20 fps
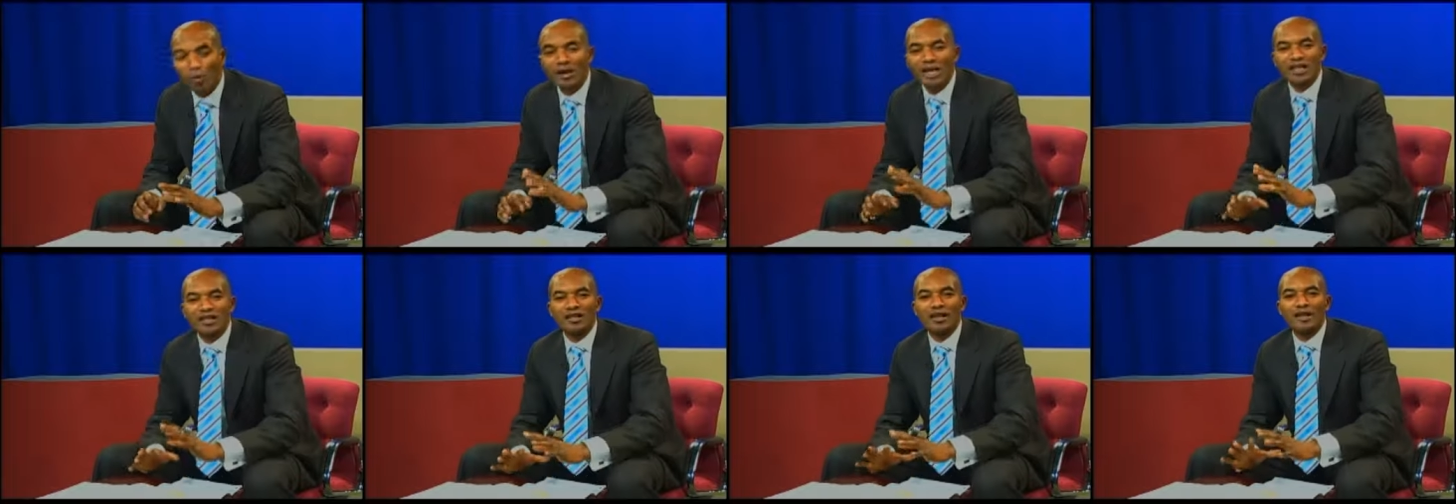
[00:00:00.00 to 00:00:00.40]

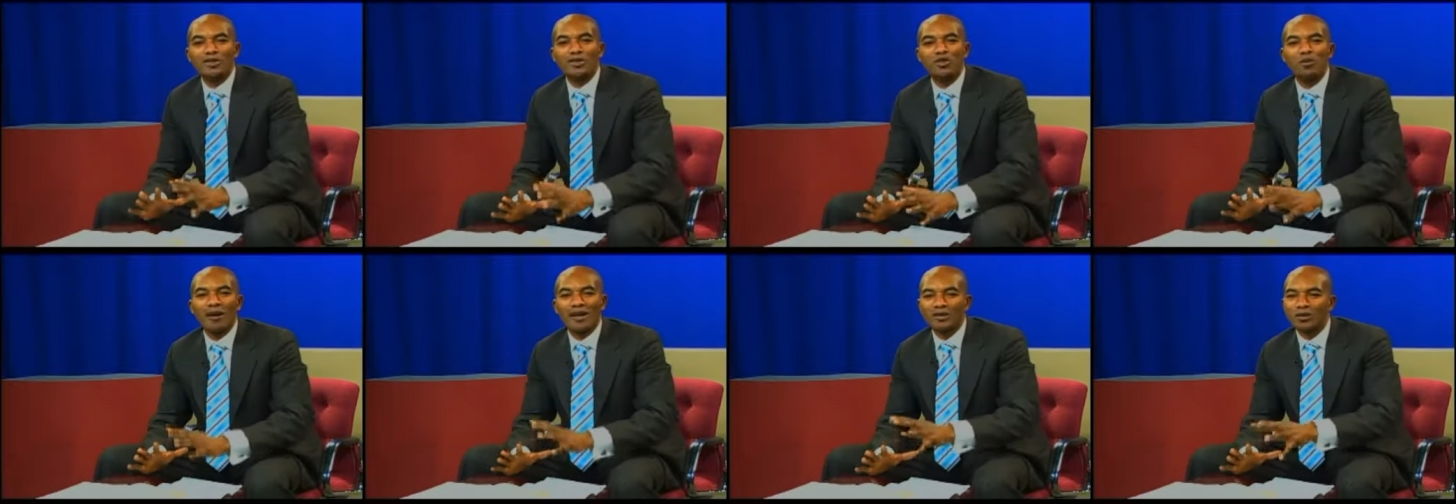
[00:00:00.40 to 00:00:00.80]
going to stay
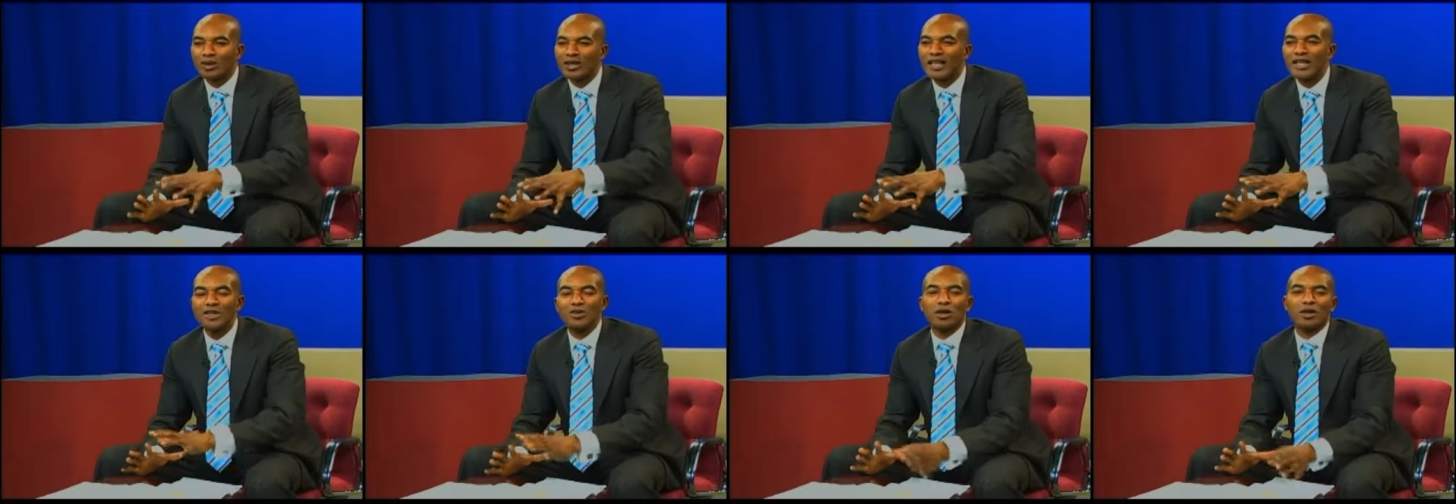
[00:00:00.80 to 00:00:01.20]
too much on
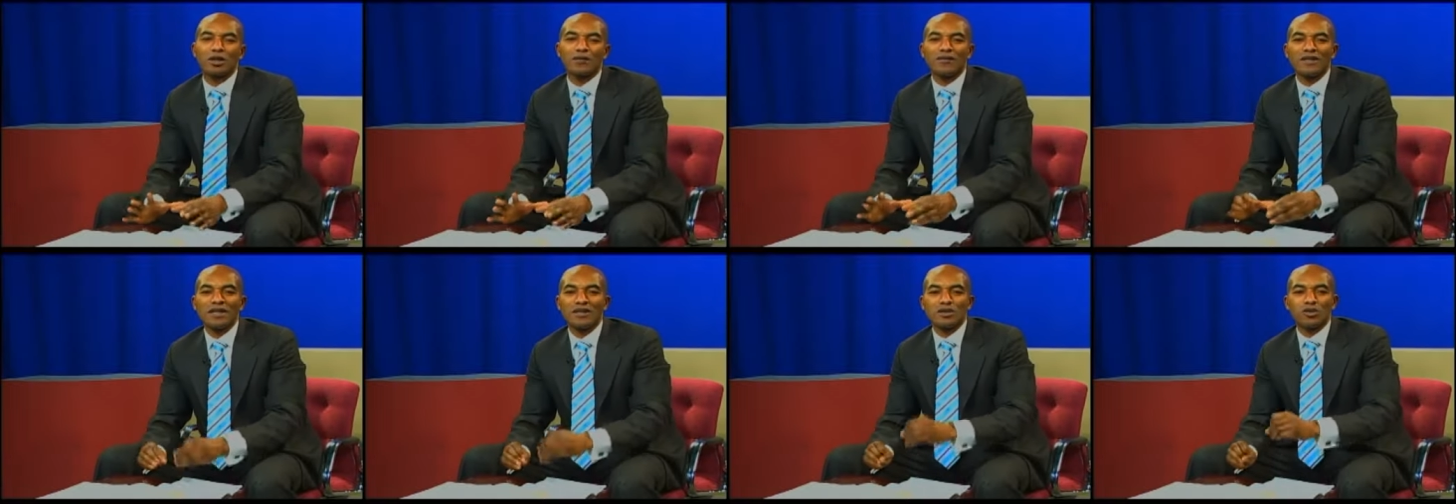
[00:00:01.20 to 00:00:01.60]
each one
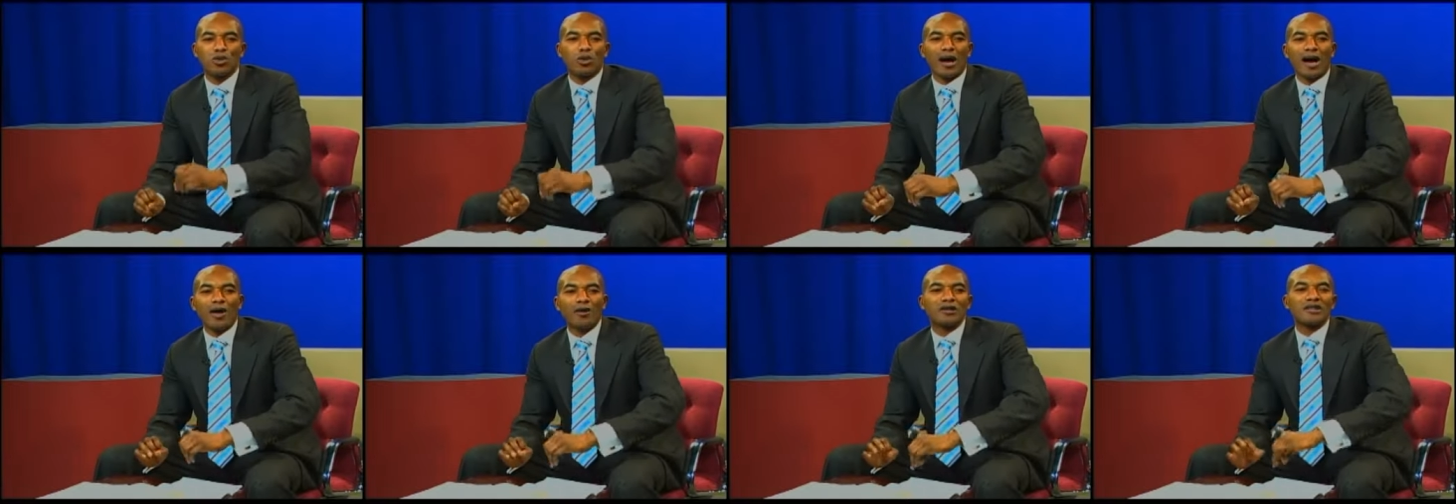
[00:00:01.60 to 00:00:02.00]
of these, so
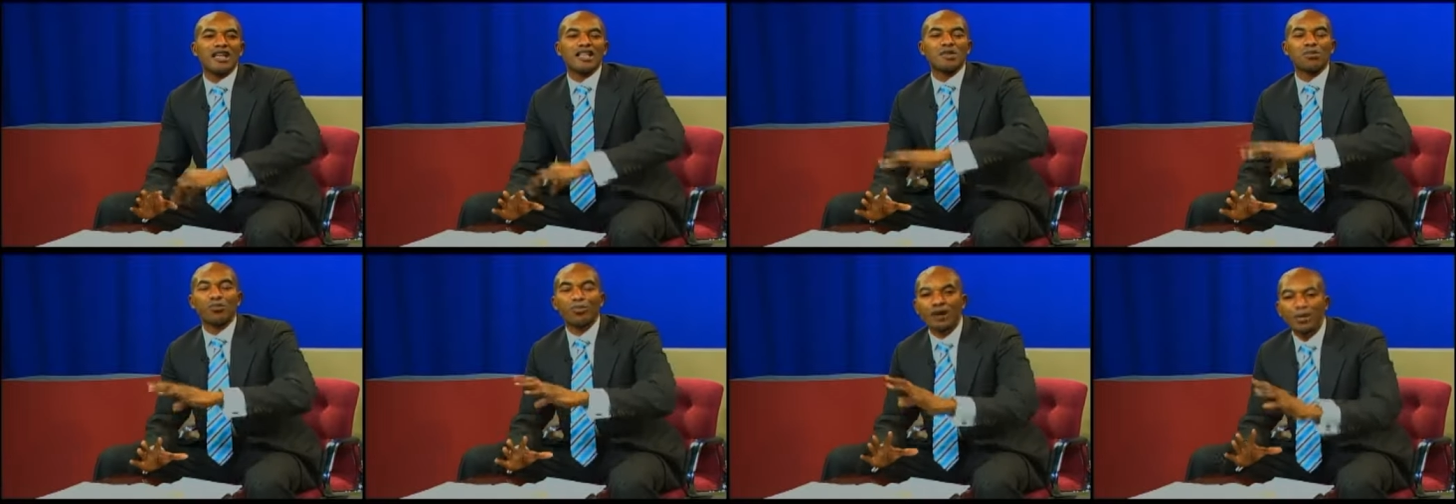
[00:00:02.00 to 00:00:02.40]
I'll
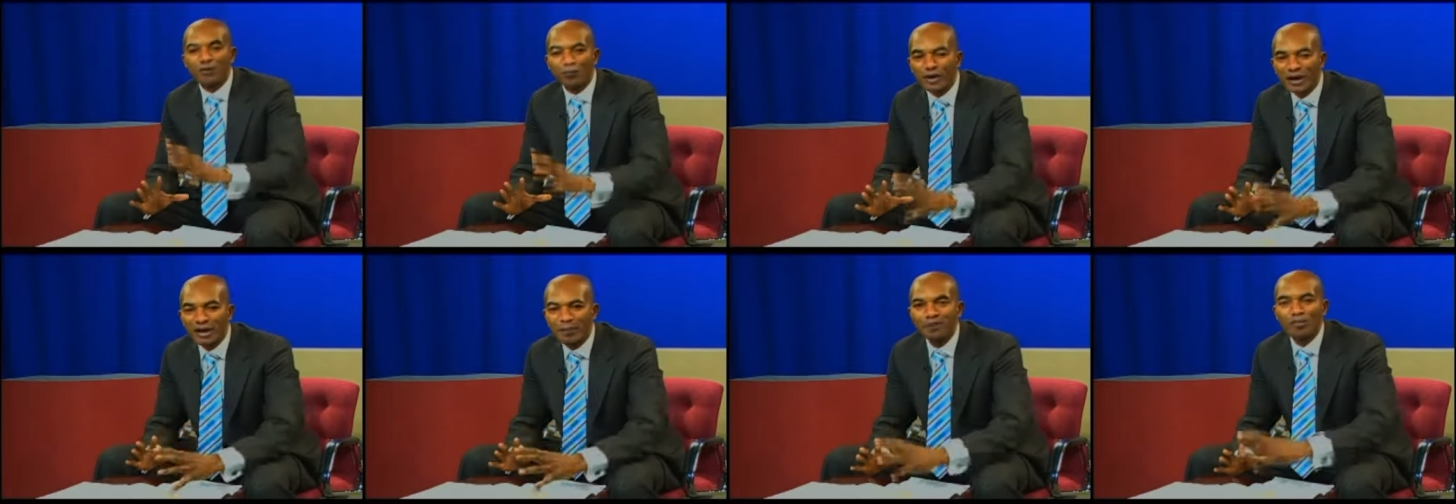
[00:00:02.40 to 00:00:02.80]
just
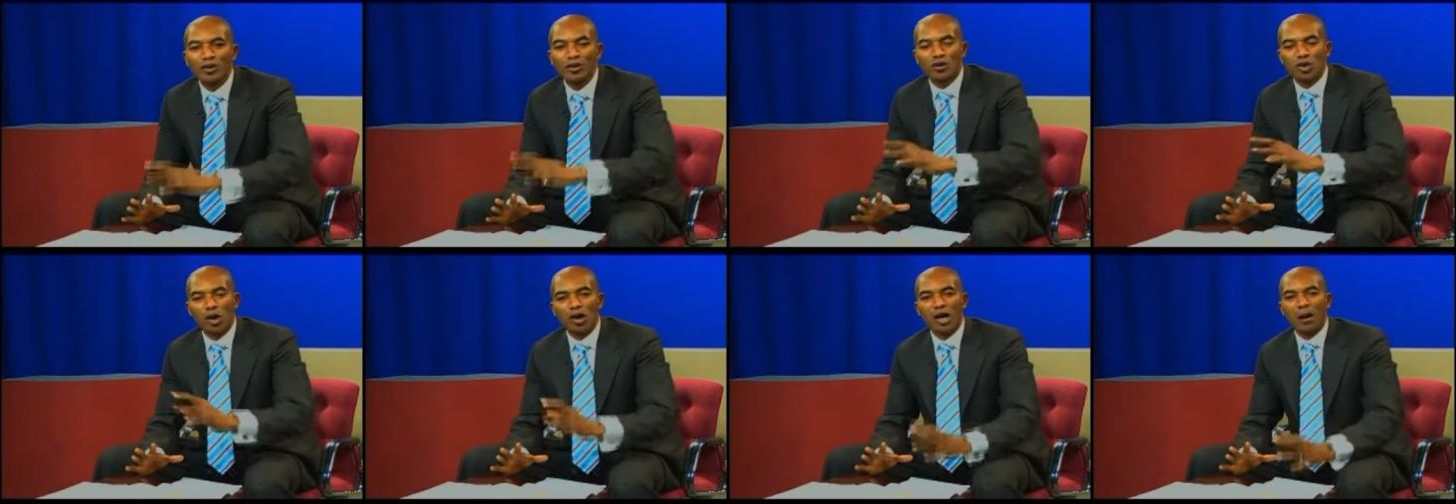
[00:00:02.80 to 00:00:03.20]
briefly
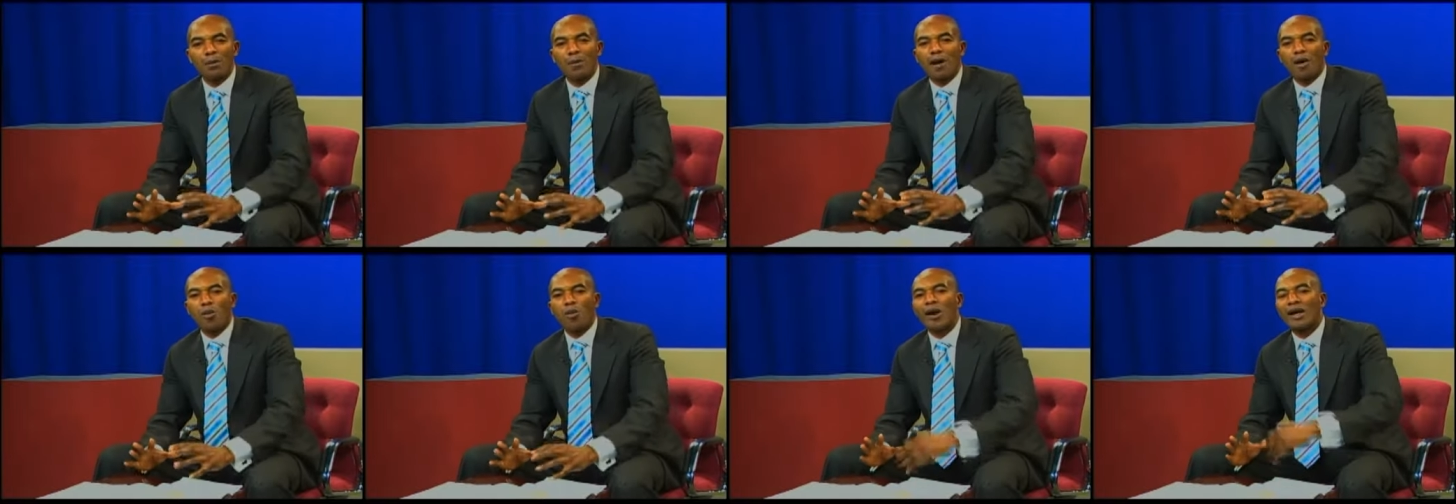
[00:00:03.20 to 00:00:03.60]
talk
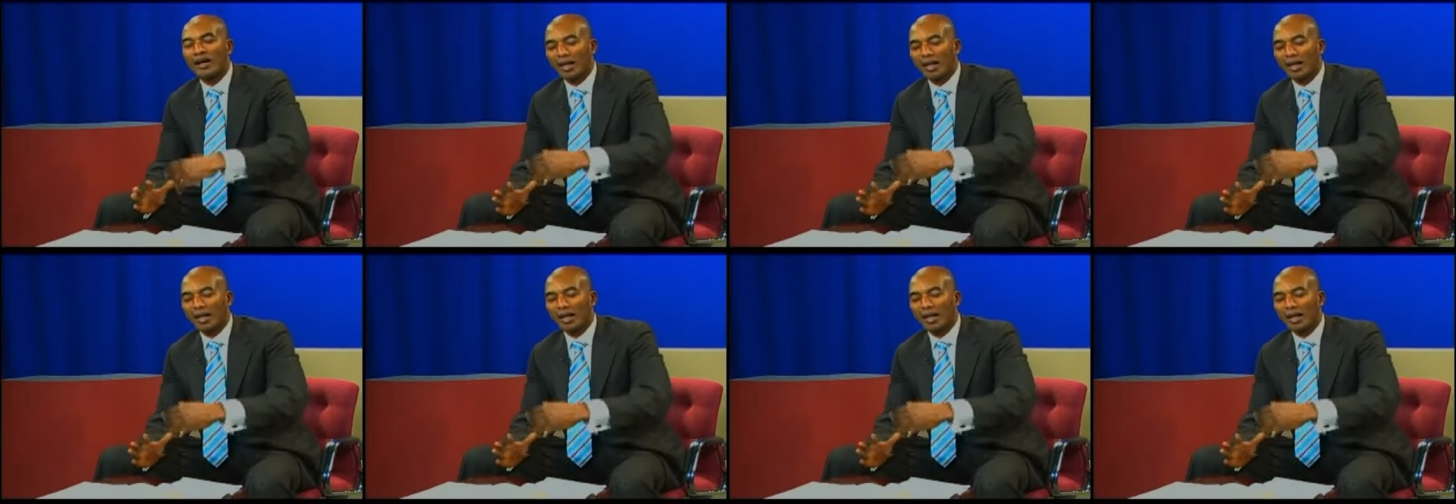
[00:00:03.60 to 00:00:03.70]
about one,